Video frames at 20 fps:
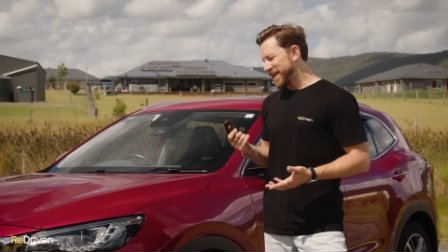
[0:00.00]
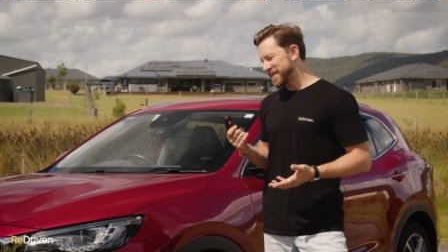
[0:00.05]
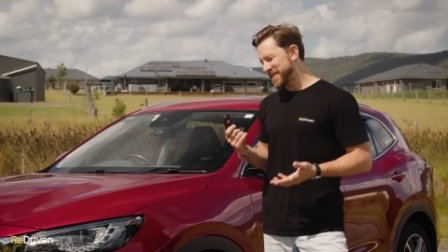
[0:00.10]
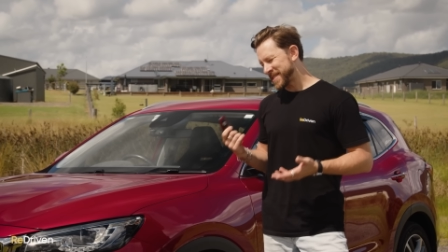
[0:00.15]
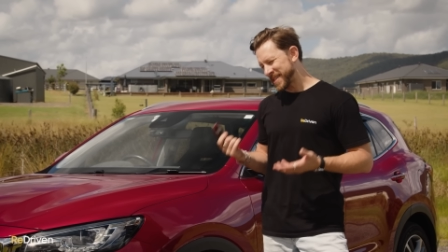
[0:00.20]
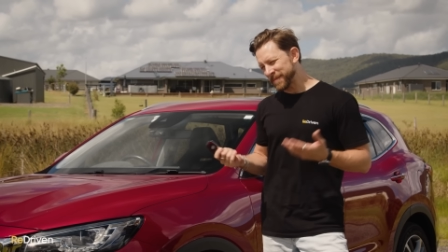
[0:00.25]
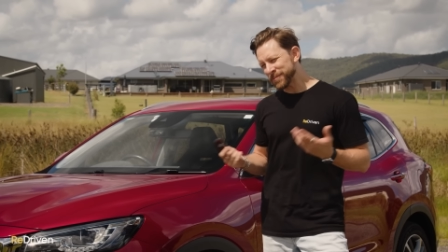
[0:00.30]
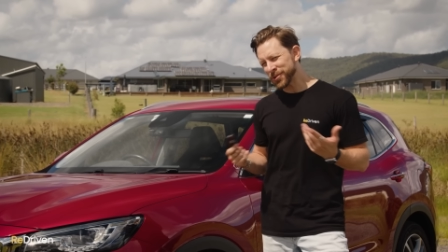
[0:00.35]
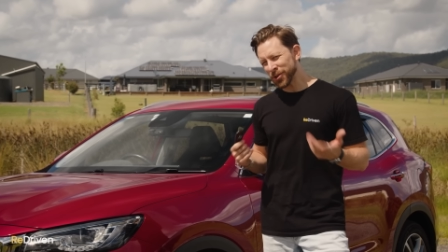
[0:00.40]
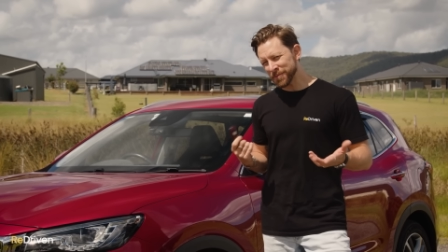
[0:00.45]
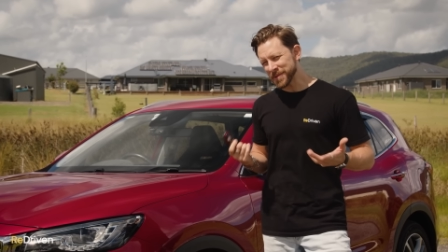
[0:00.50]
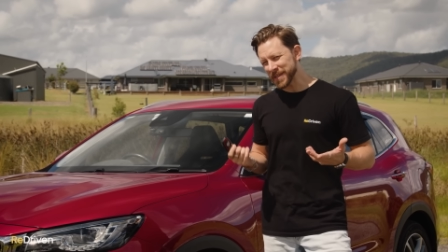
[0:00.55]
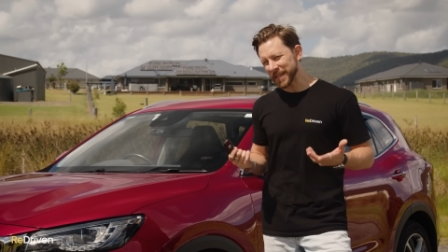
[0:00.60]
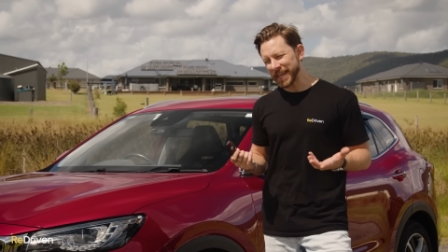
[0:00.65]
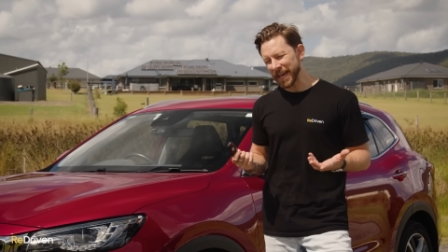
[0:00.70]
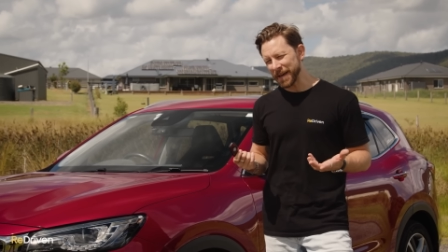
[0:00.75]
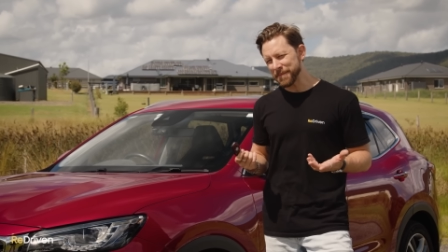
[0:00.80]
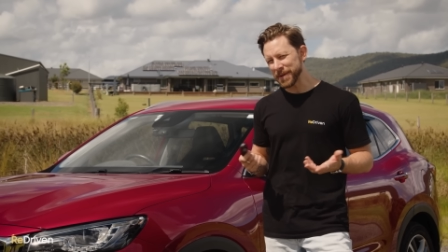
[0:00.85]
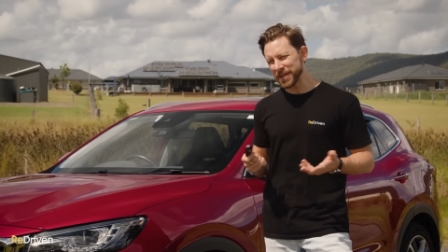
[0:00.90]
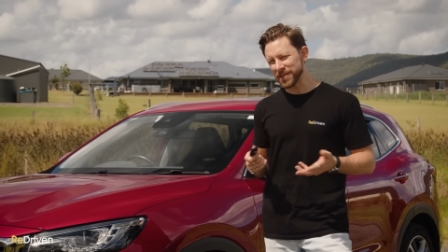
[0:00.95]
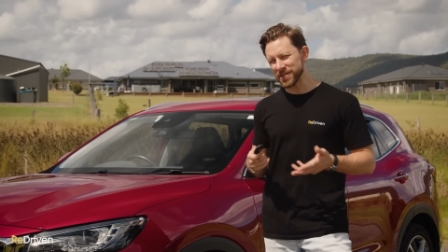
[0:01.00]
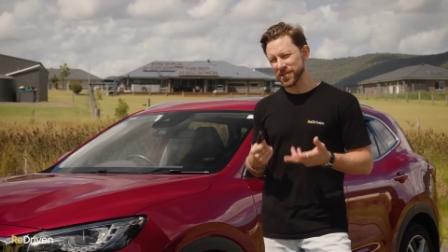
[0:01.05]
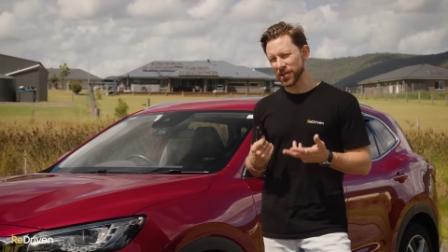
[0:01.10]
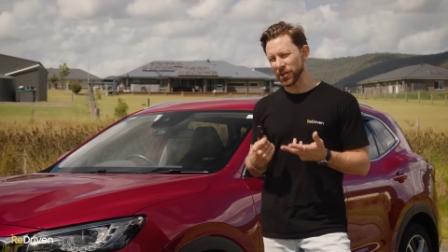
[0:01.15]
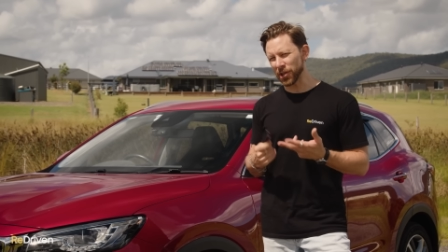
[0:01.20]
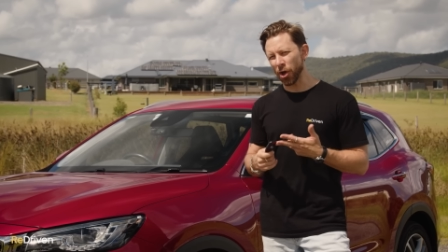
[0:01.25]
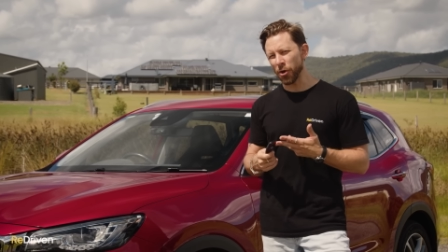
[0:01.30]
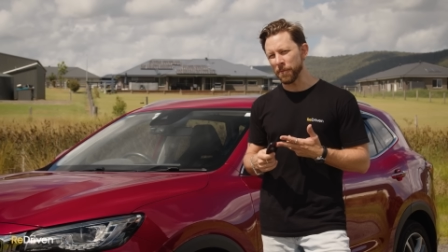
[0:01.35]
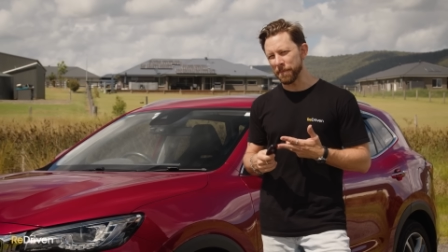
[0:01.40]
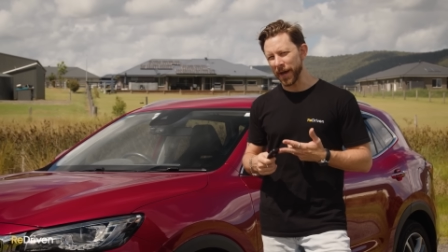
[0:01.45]
Sometimes it can be just a
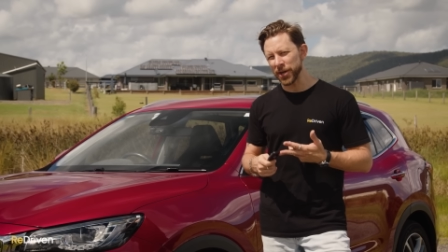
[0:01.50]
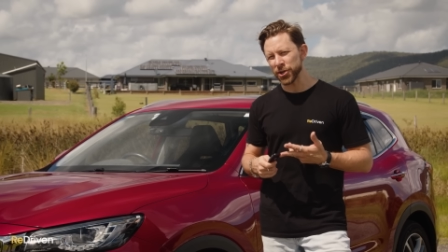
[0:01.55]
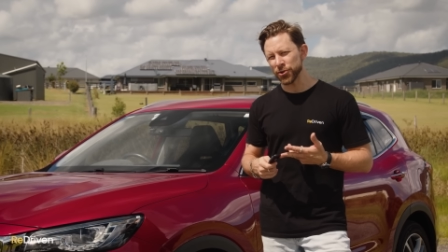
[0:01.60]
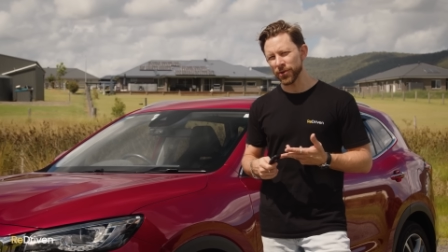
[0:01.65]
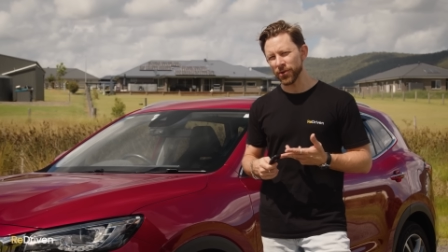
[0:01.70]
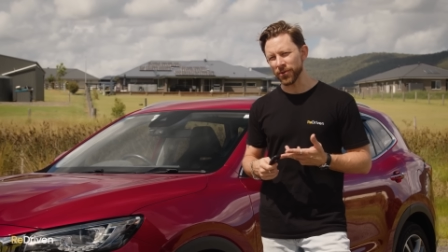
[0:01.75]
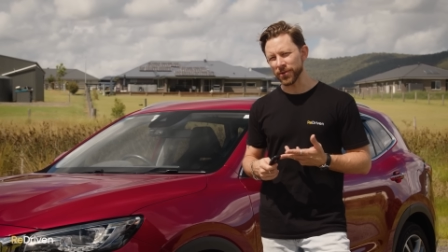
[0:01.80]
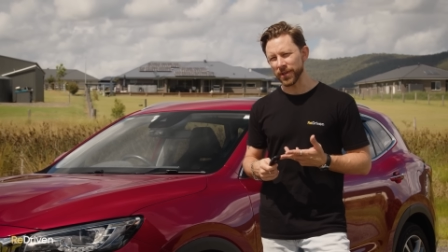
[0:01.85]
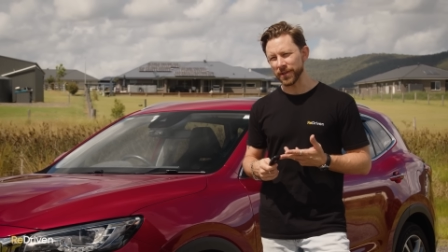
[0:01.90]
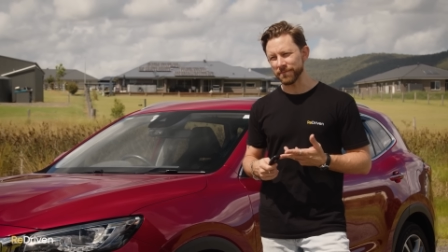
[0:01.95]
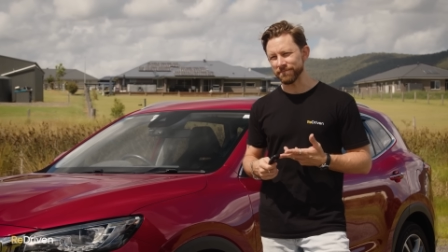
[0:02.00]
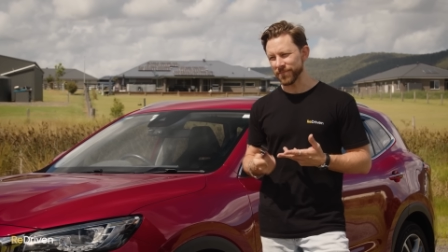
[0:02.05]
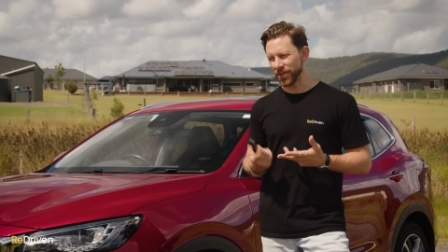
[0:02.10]
low battery on the,